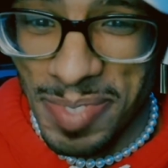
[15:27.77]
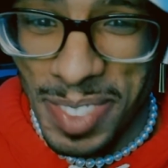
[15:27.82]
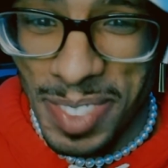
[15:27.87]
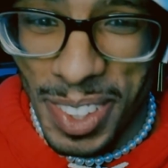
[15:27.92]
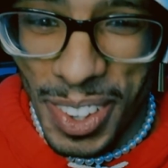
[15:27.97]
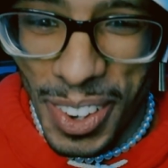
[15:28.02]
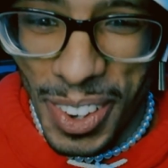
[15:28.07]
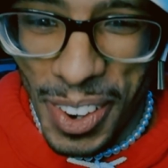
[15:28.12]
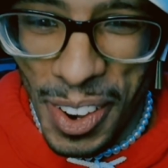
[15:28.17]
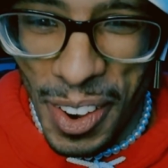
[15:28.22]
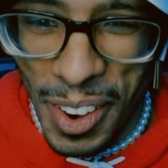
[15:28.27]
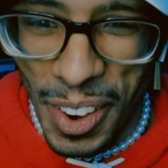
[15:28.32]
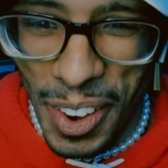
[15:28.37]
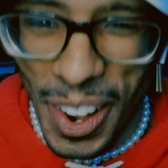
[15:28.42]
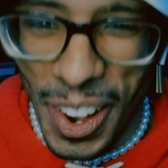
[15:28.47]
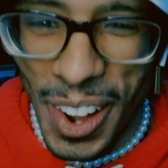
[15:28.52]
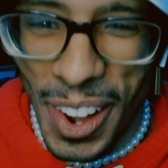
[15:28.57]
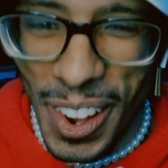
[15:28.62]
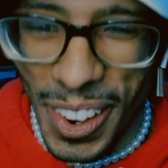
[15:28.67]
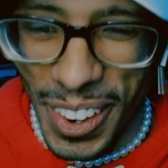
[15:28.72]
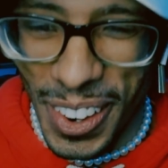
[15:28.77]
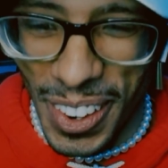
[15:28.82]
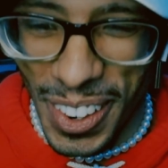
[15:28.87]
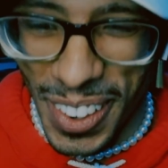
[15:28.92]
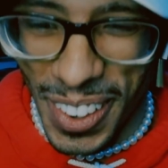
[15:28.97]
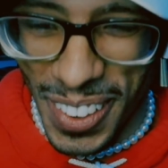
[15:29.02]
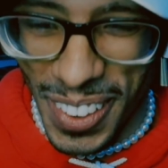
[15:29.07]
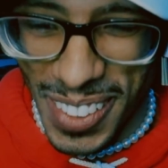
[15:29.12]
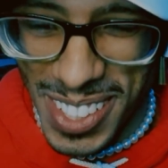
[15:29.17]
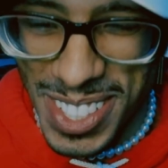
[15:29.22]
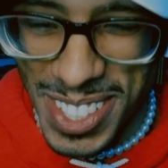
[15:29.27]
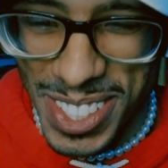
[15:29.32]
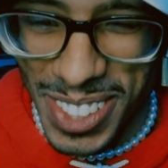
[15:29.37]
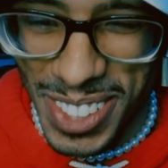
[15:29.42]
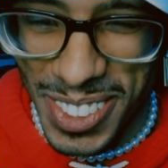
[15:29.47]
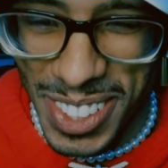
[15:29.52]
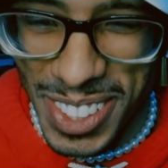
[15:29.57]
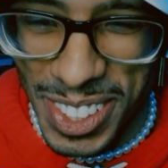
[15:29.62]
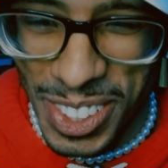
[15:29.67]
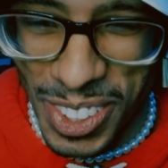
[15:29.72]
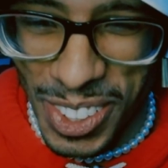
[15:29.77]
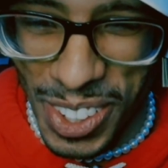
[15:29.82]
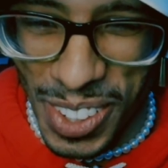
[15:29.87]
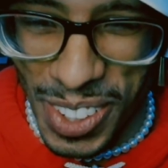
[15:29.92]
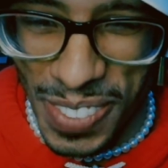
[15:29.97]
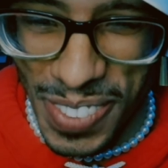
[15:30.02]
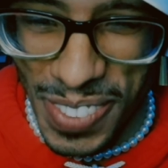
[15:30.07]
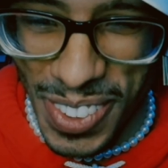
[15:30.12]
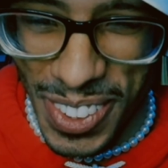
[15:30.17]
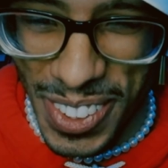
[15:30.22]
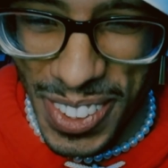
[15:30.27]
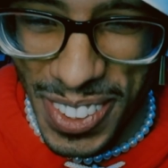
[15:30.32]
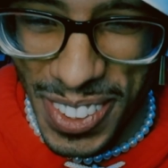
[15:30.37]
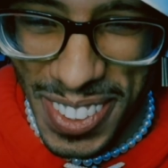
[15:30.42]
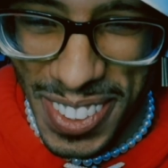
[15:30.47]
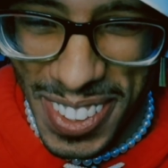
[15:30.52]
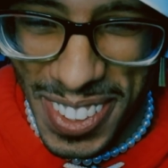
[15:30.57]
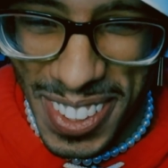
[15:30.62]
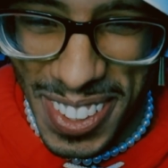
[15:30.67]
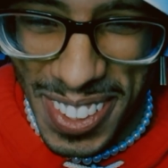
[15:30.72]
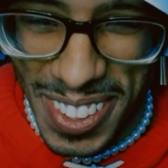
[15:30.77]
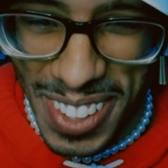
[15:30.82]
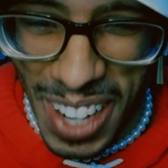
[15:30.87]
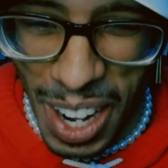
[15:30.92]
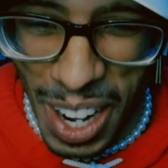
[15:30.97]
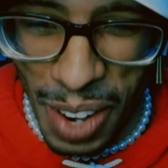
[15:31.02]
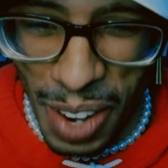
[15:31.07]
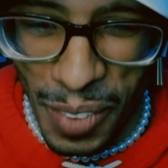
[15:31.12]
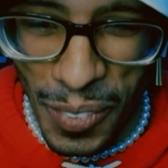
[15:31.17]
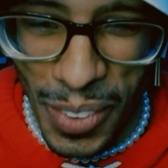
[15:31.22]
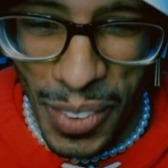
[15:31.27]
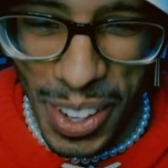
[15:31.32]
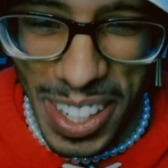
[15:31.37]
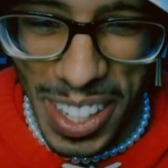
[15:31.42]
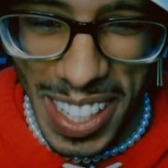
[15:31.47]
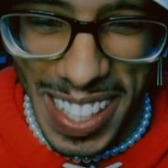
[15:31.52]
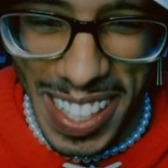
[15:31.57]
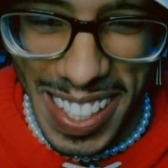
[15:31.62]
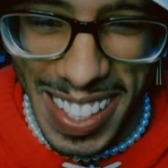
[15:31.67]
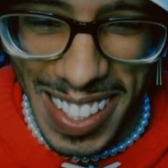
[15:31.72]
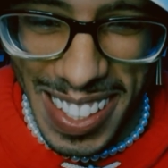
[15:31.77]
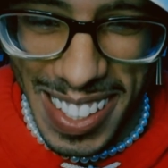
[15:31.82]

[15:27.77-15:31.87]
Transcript: Oh, it's so adorable. I want it.